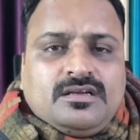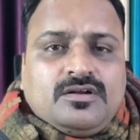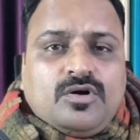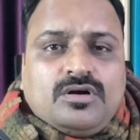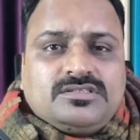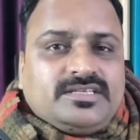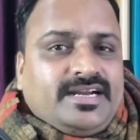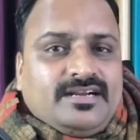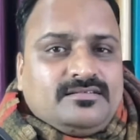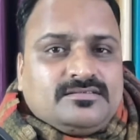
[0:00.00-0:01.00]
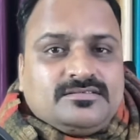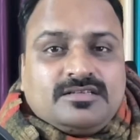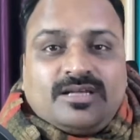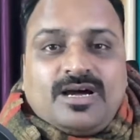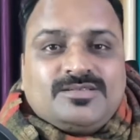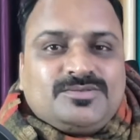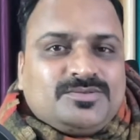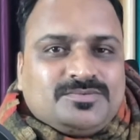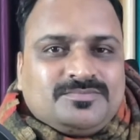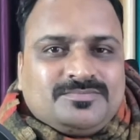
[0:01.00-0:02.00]
God said
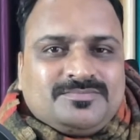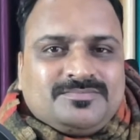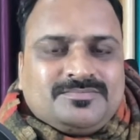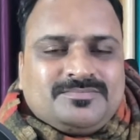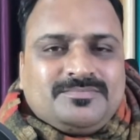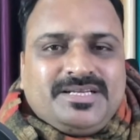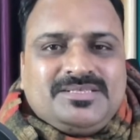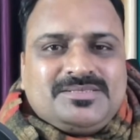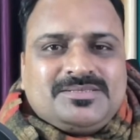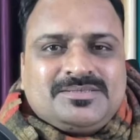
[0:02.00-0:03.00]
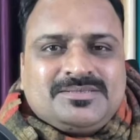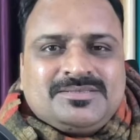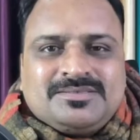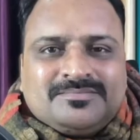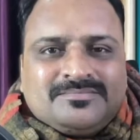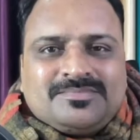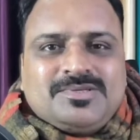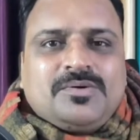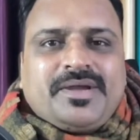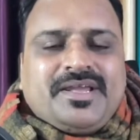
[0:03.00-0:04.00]
tathastu, means
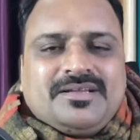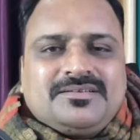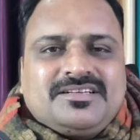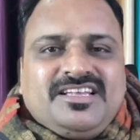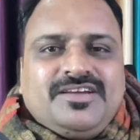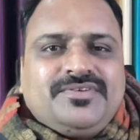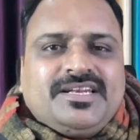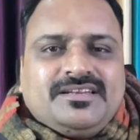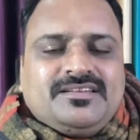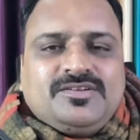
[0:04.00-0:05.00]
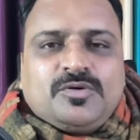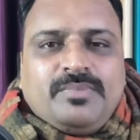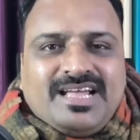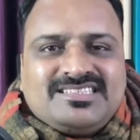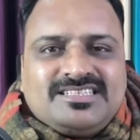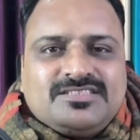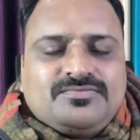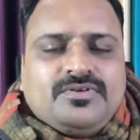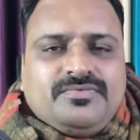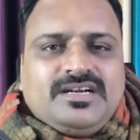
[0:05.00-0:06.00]
okay, given, your blessing is
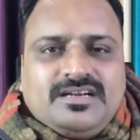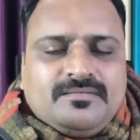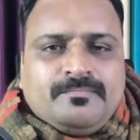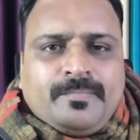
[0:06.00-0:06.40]
fulfilled.